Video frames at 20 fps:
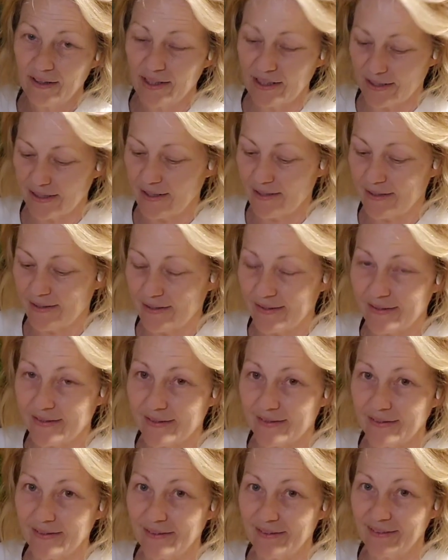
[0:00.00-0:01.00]
This
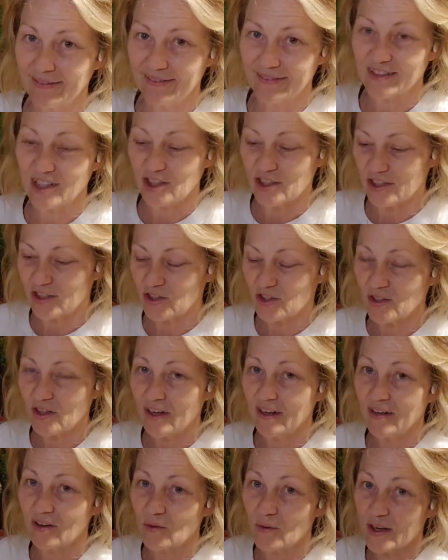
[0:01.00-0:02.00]
is
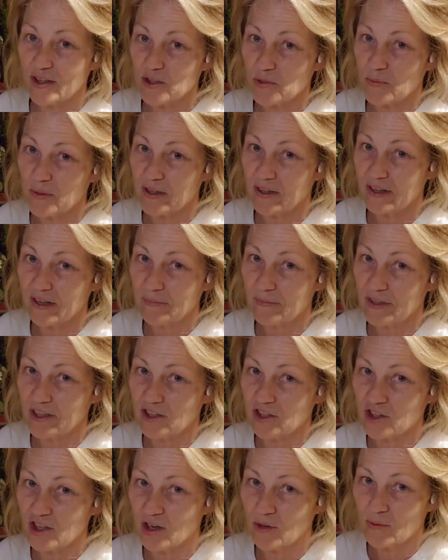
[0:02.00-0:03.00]
a recipe that I'm
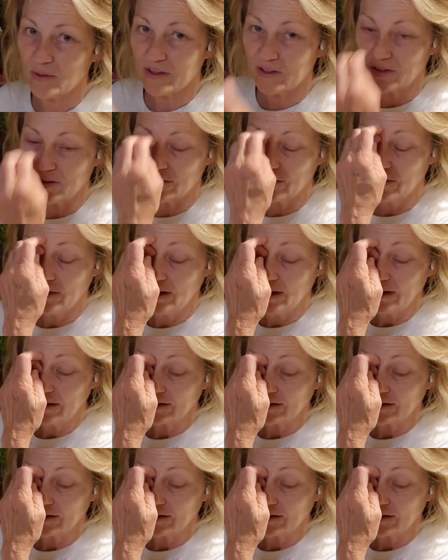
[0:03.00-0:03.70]
gonna share with you